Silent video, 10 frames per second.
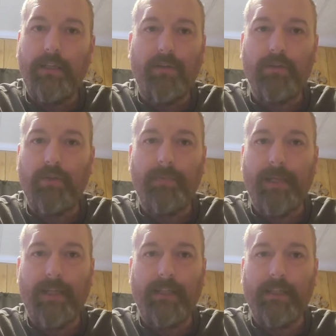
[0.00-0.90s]
y'all know
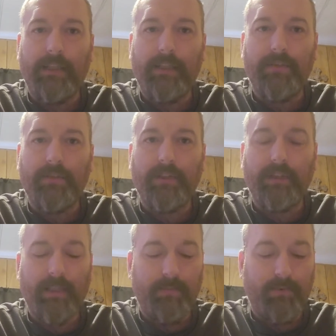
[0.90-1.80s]
me, I like nice
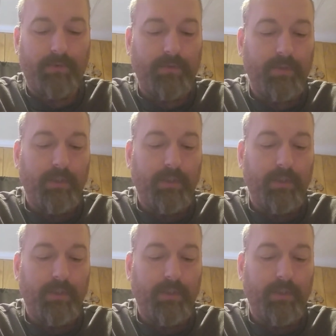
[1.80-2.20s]
looking labels.